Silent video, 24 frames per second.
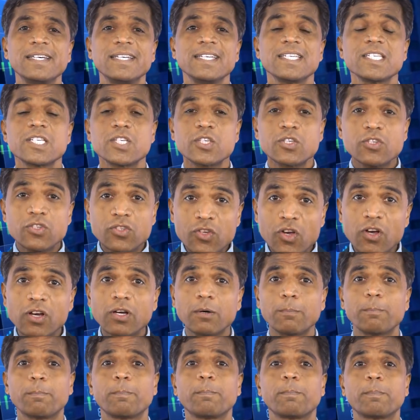
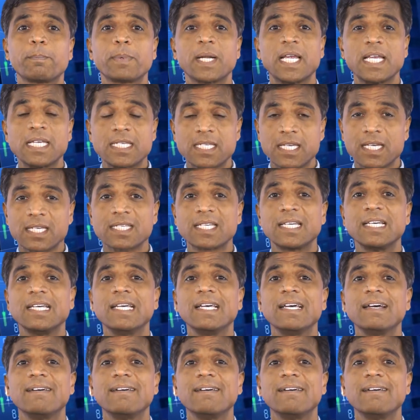stock prices,